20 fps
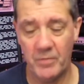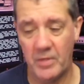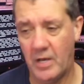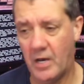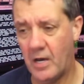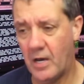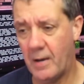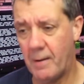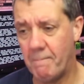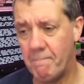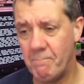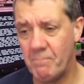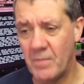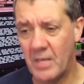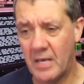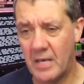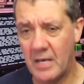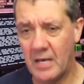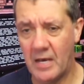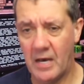The
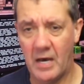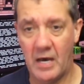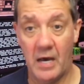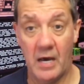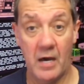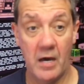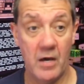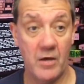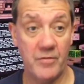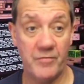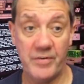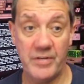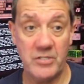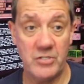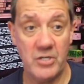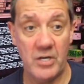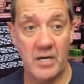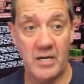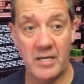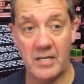
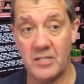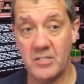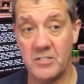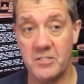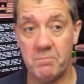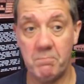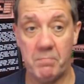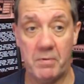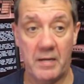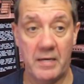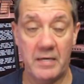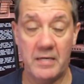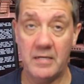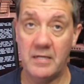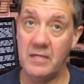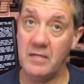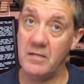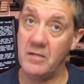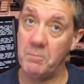VGA explaining